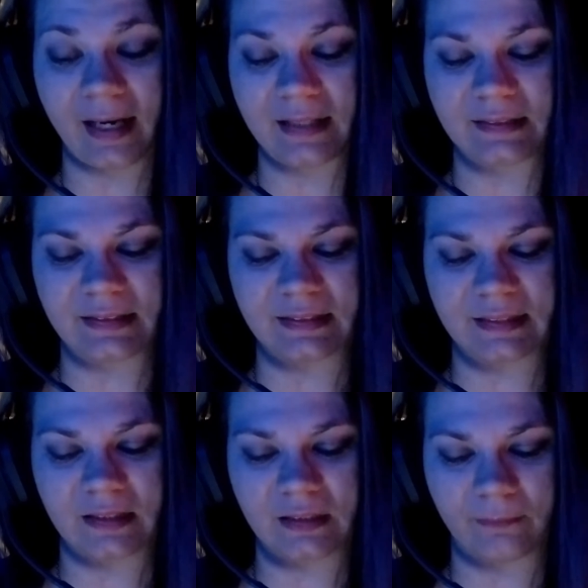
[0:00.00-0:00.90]
the
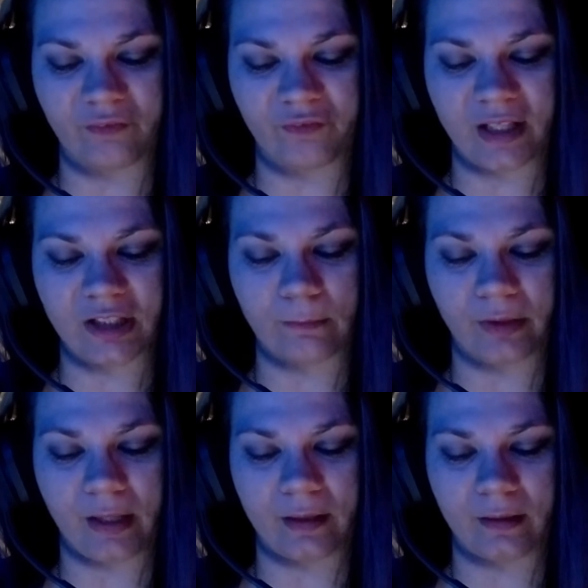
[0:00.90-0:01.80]
scent of the
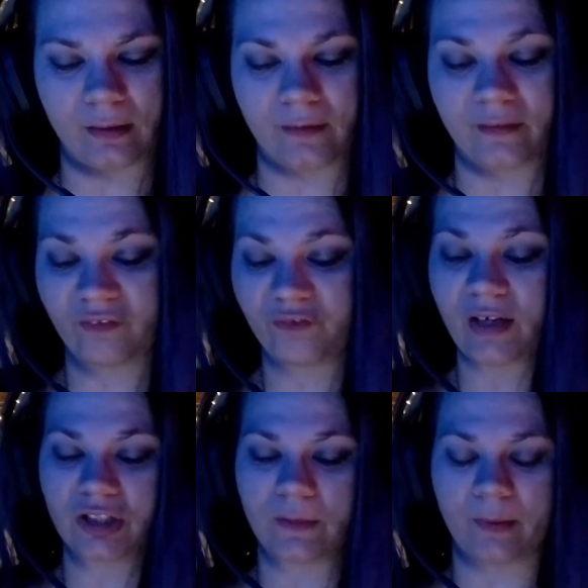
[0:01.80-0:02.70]

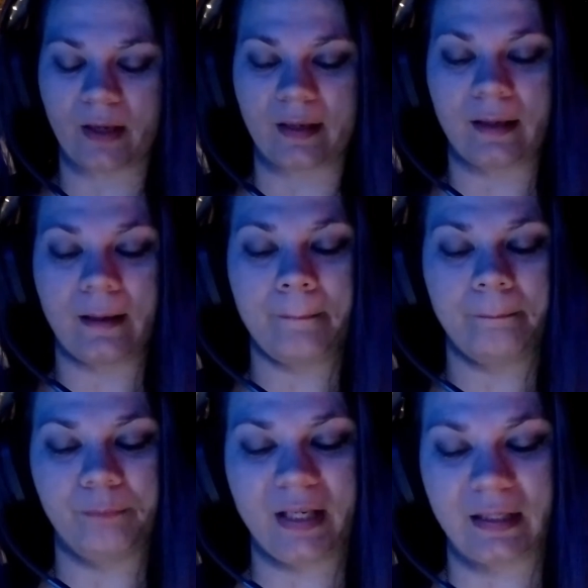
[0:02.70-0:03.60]
fresh body
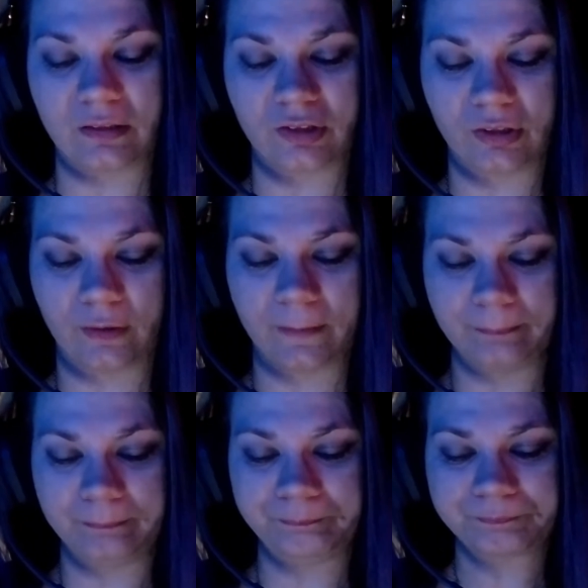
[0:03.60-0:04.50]
beckoned to it.
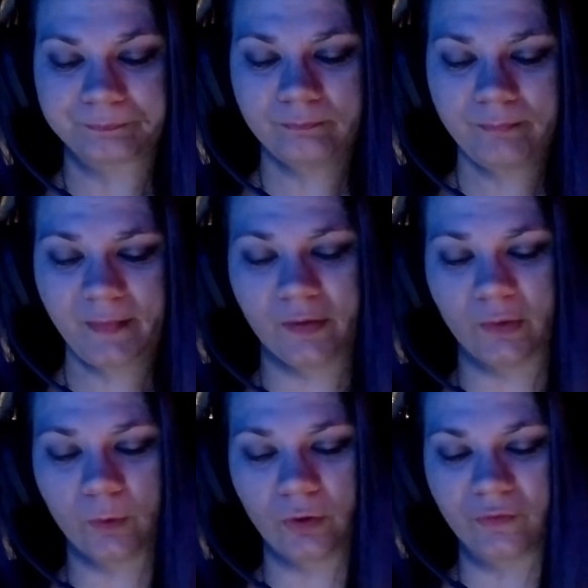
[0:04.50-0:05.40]

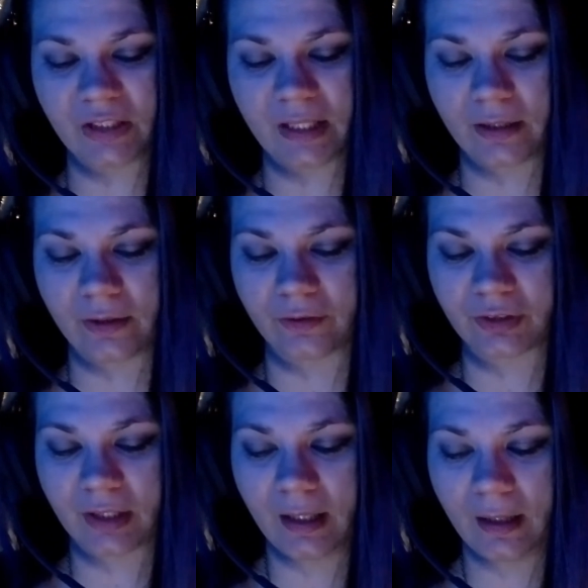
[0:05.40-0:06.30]
The wolf's
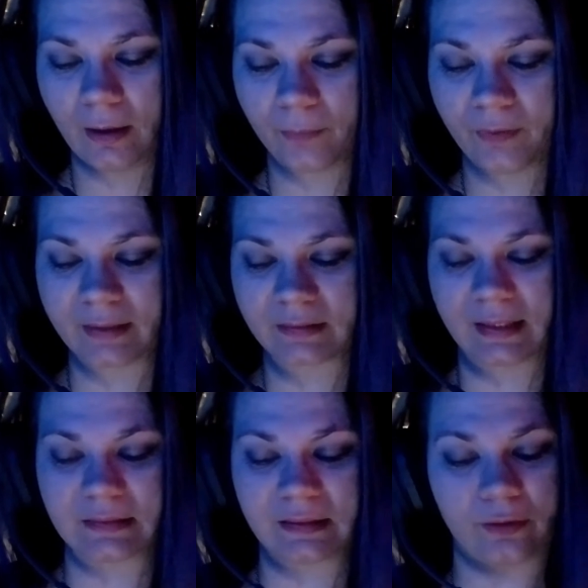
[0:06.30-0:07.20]
ears pricked
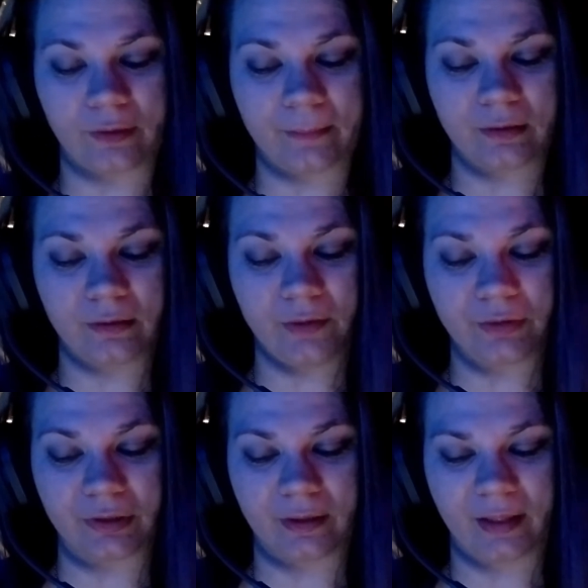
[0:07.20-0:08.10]
as it crept
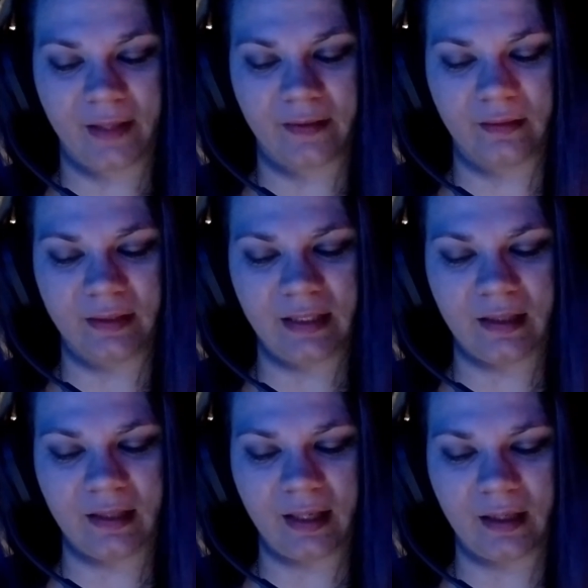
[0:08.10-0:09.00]
closer, and the
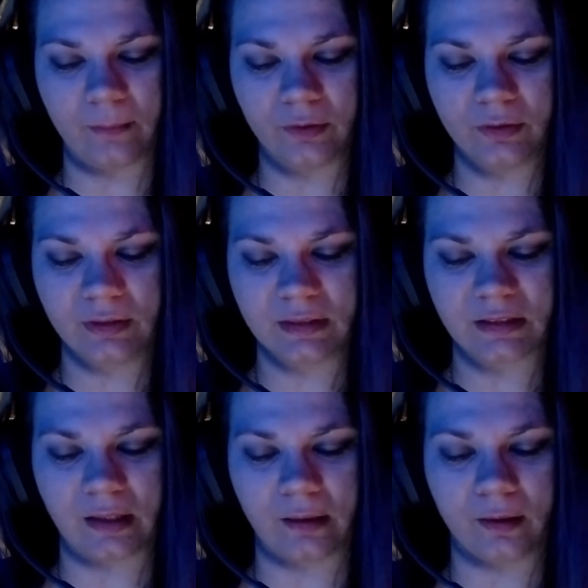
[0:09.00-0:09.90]
lean animal
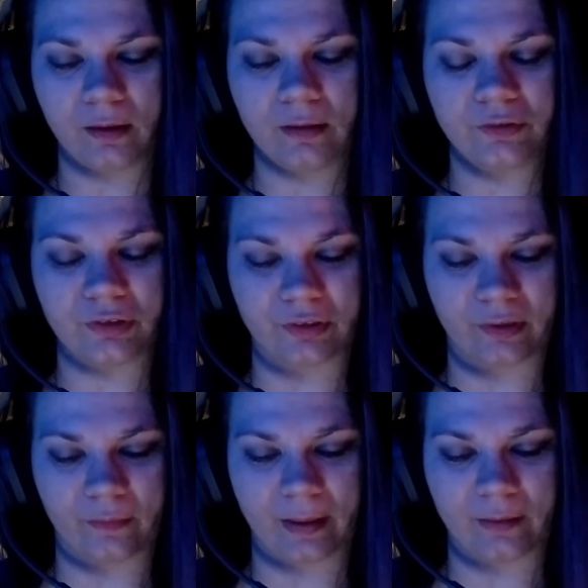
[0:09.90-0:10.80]
slunk closer to the
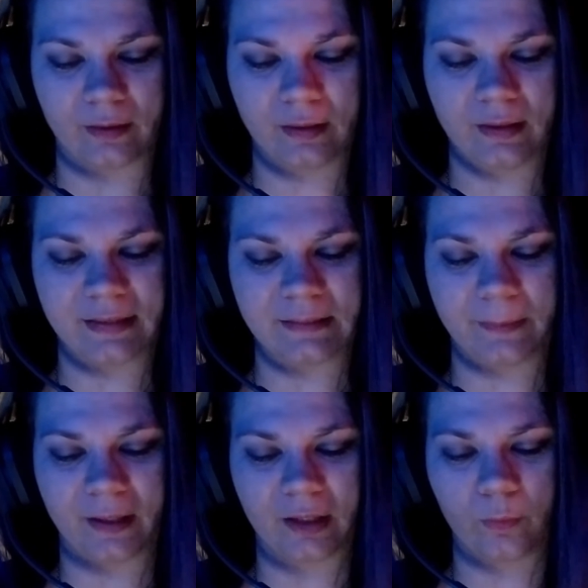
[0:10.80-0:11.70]
ground, its
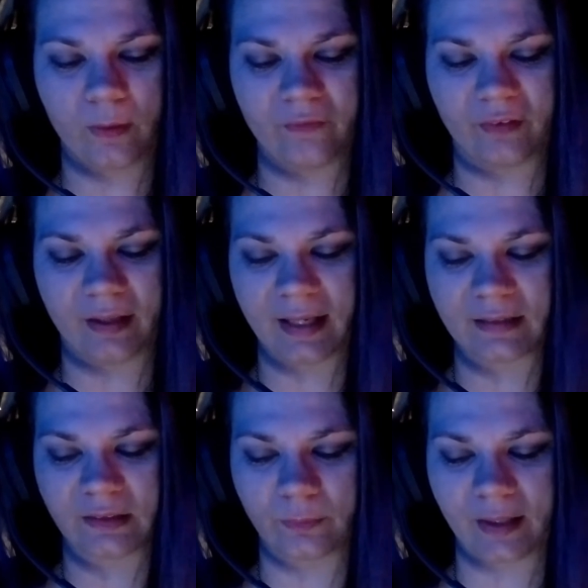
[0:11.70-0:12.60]
body quivering
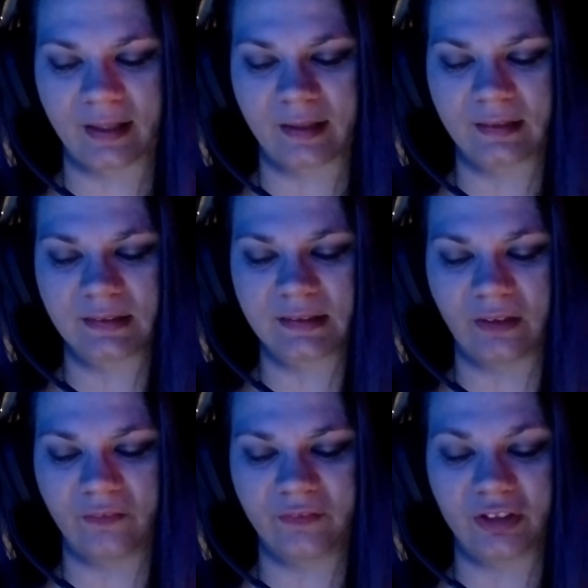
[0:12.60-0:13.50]
as it readied
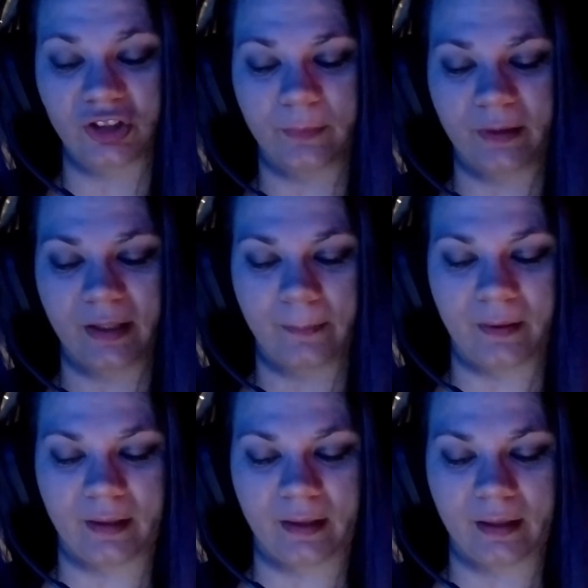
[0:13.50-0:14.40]
itself to spring
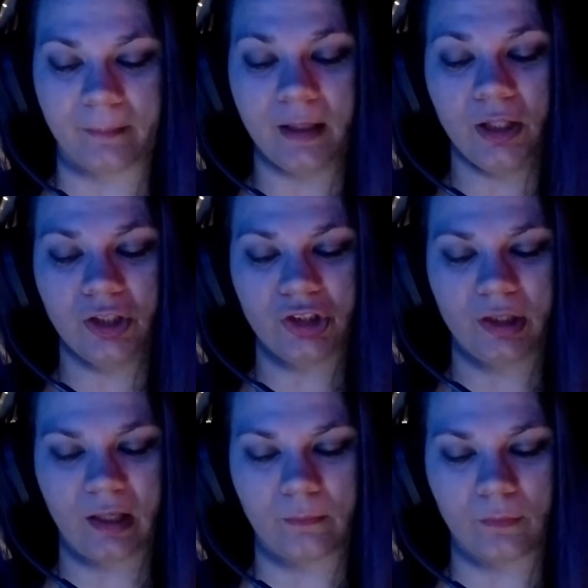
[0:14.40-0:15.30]
upon him
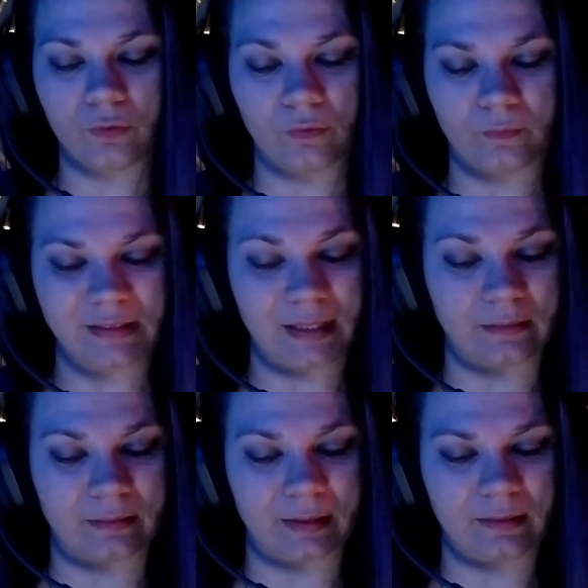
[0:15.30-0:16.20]
should he move
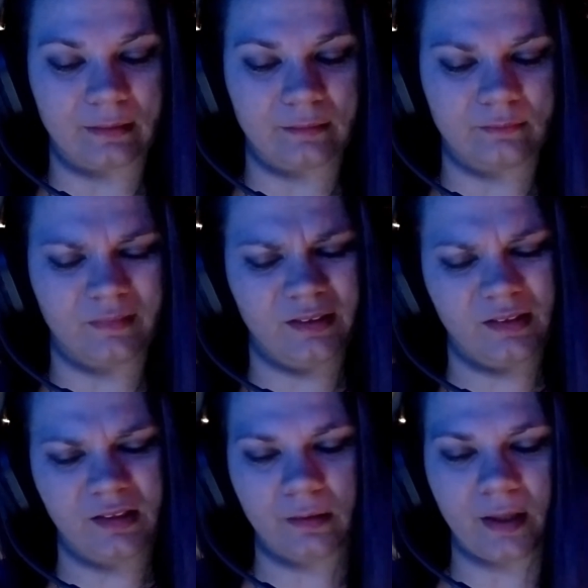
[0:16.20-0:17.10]
suddenly. It did not